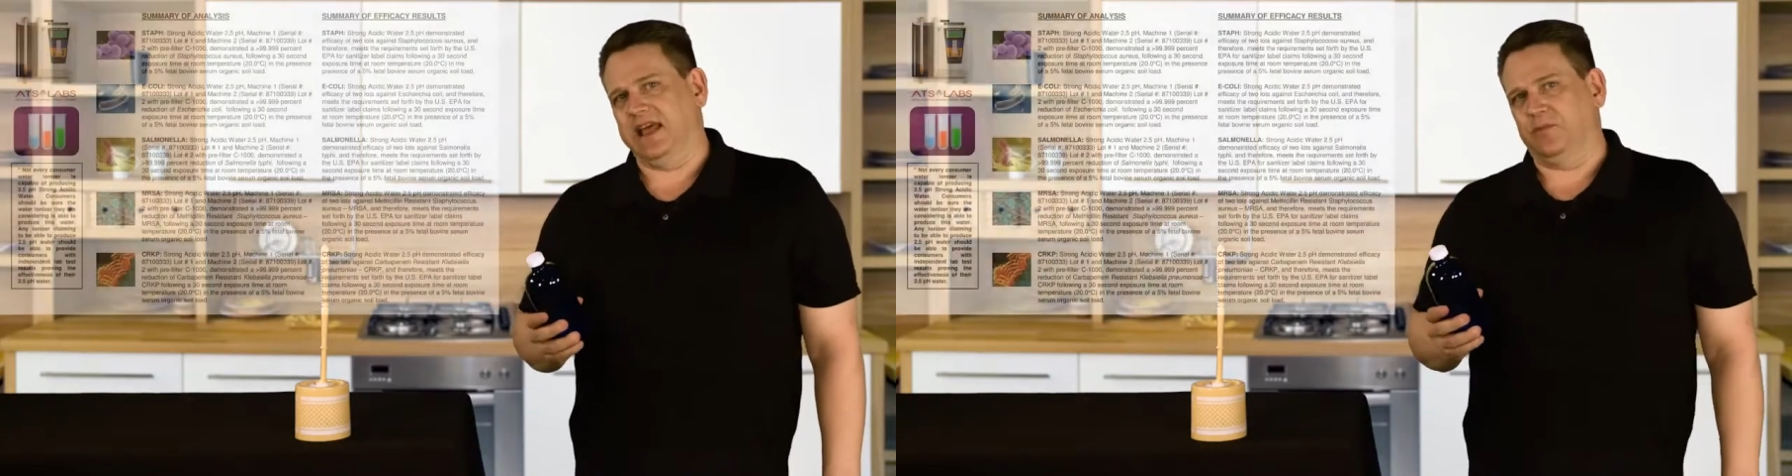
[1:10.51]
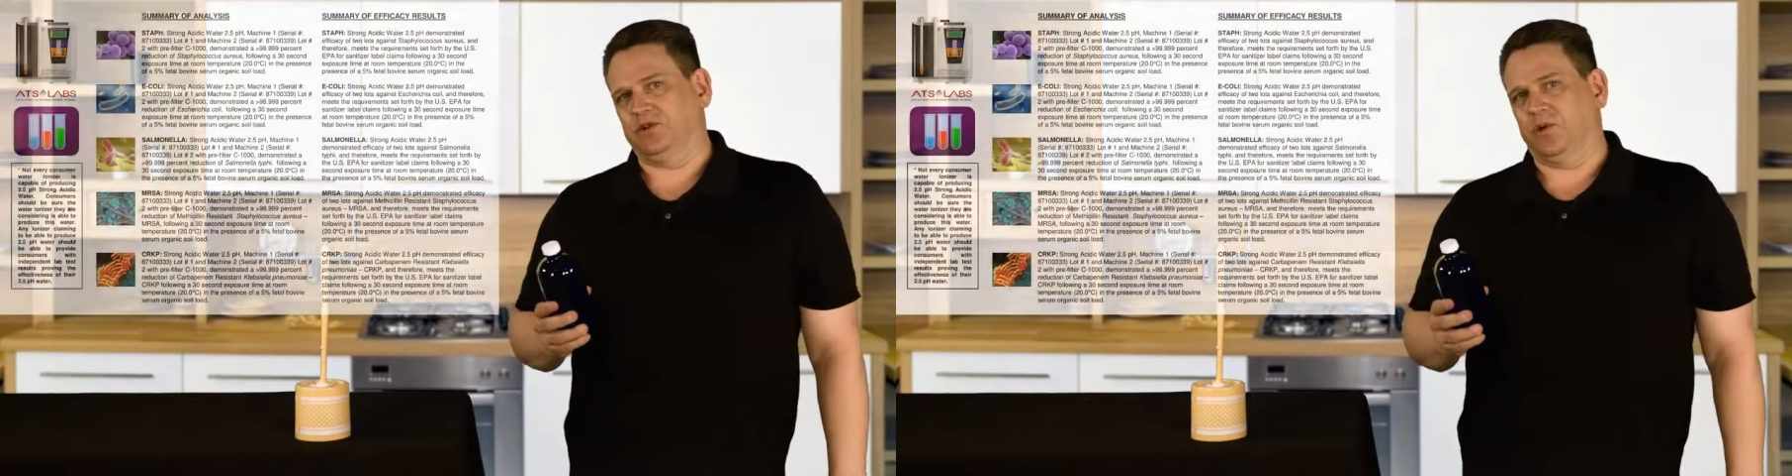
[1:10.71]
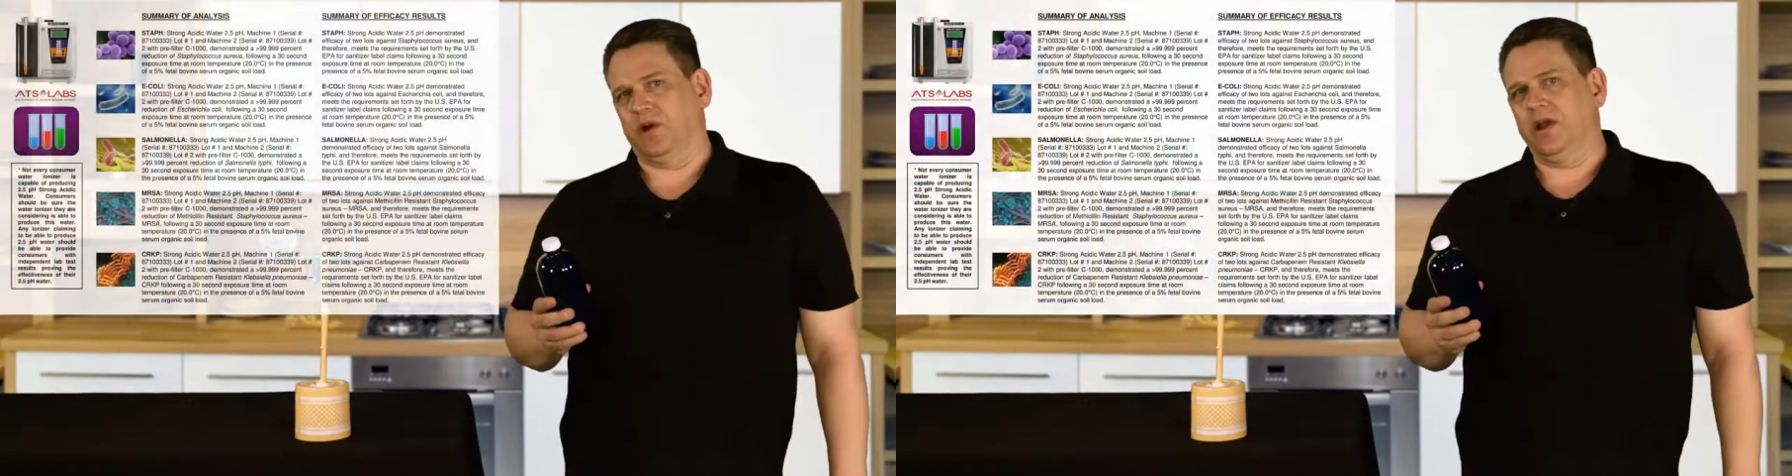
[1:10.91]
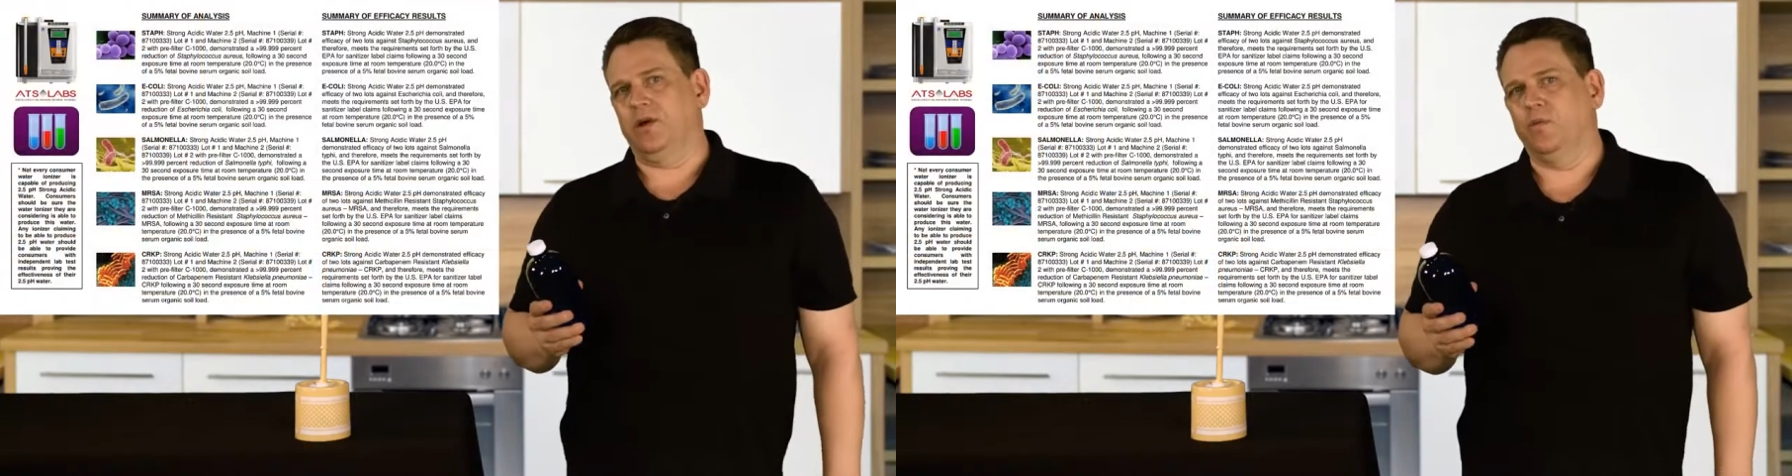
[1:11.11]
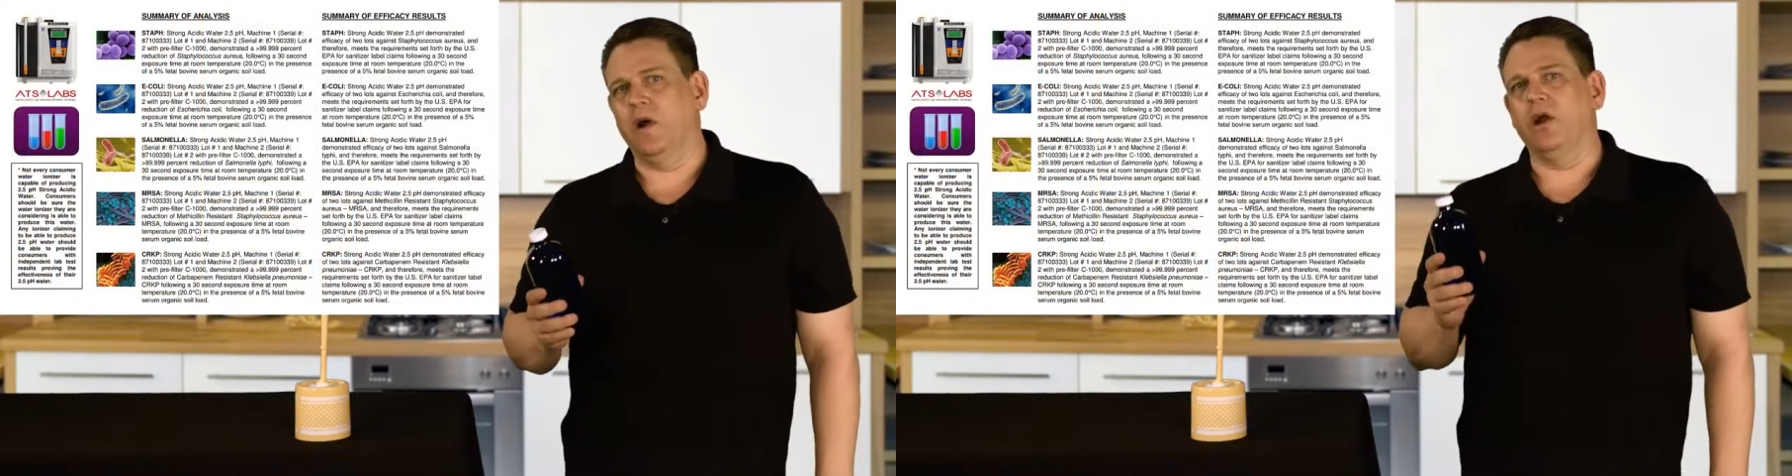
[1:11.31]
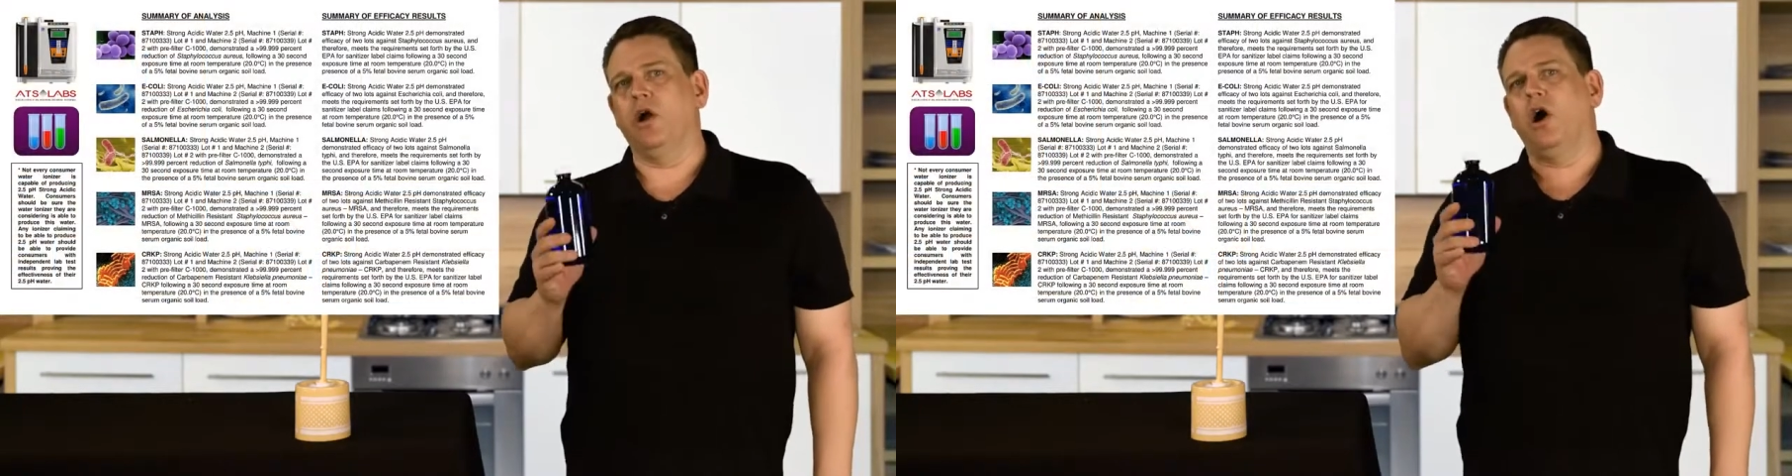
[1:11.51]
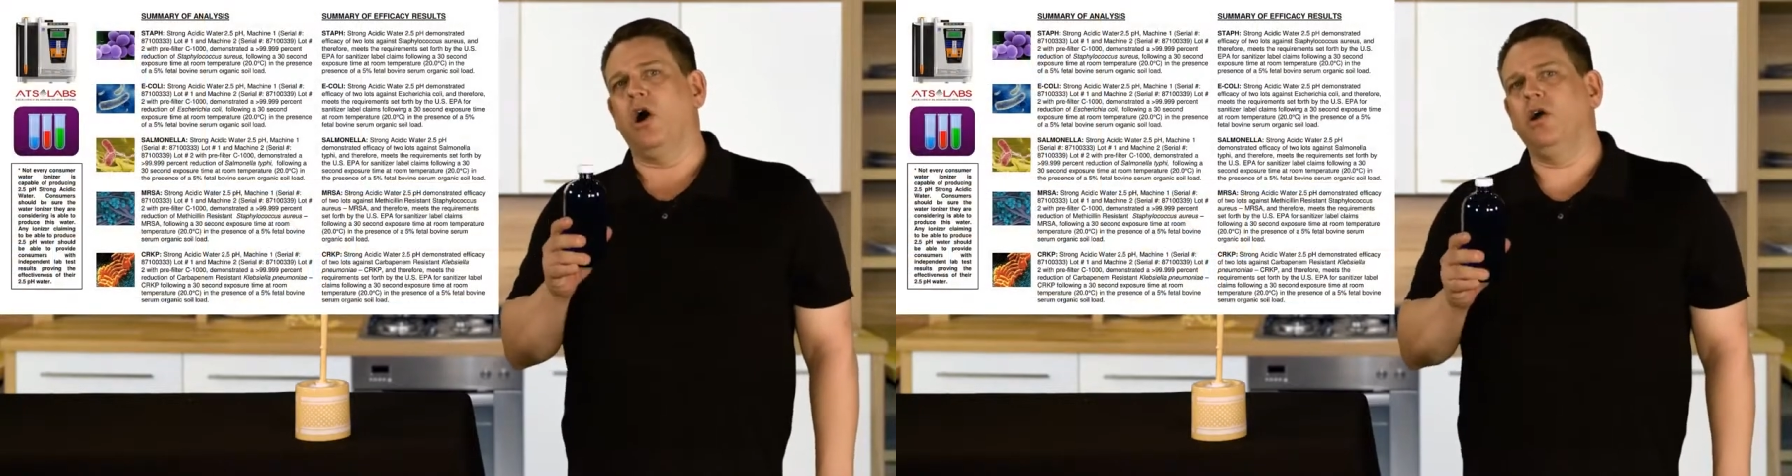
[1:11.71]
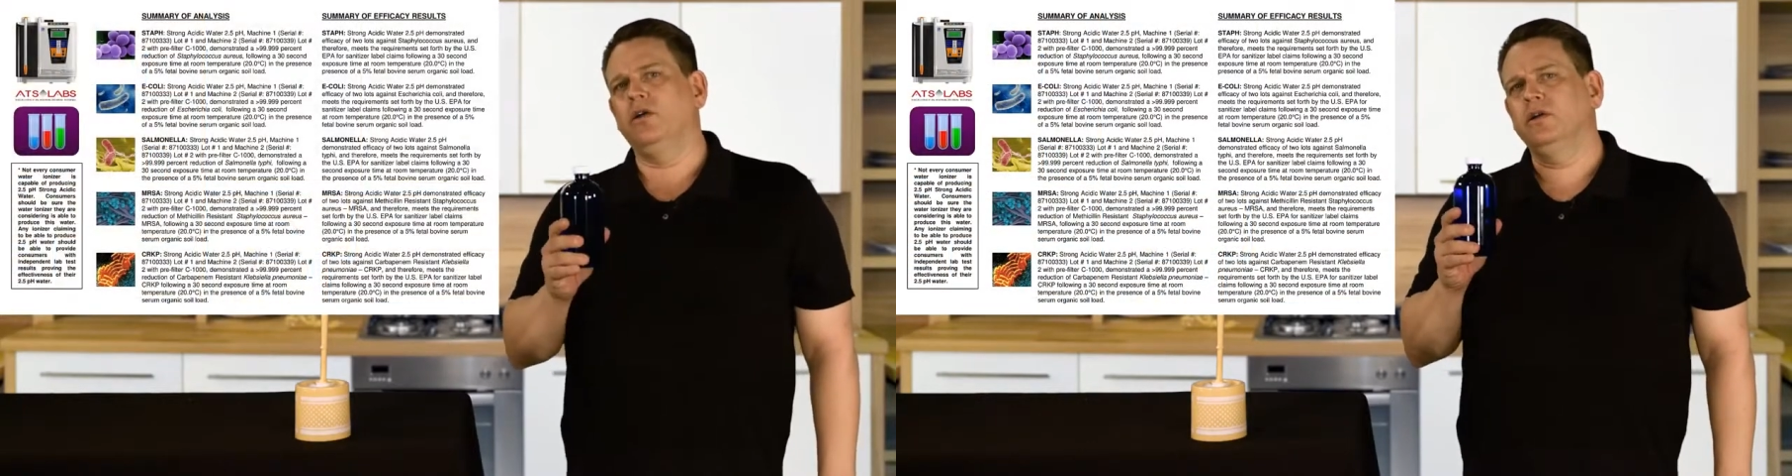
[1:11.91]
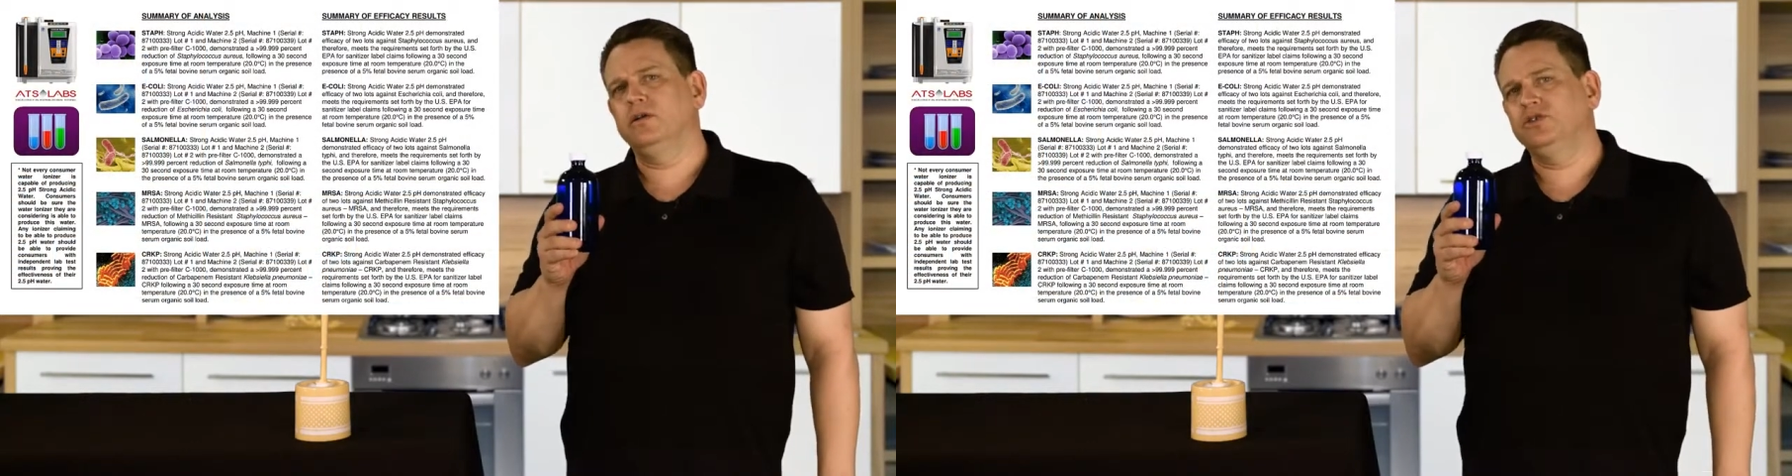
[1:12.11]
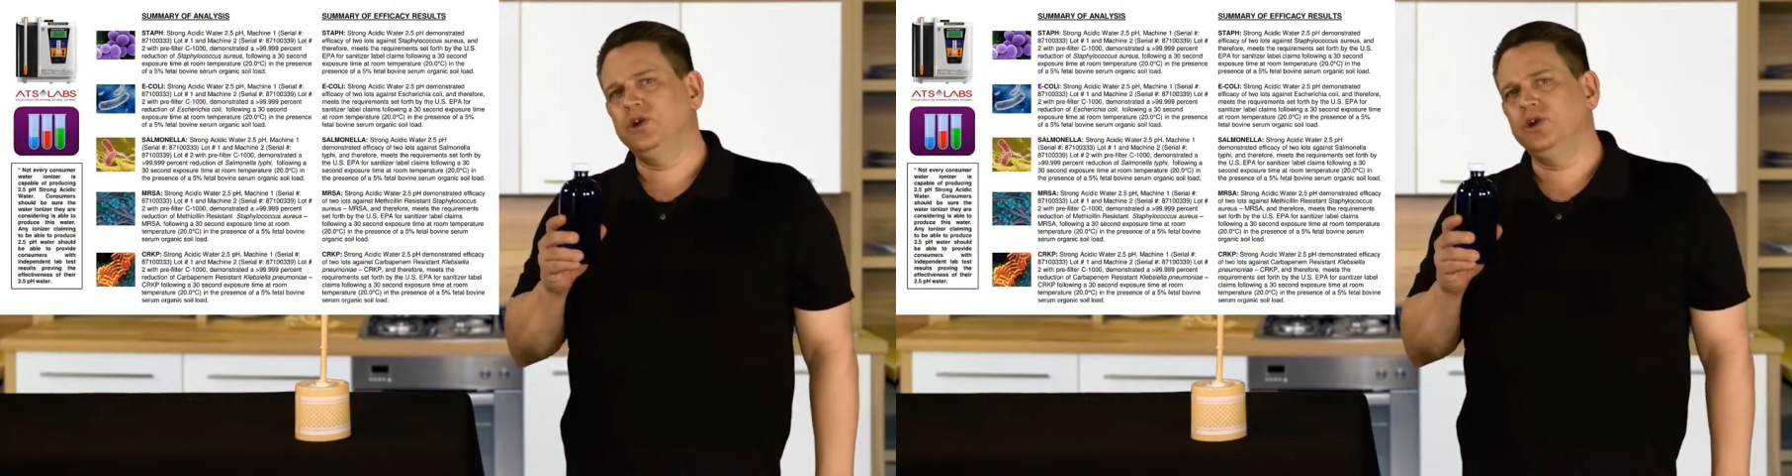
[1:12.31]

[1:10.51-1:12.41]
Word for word: laboratory where our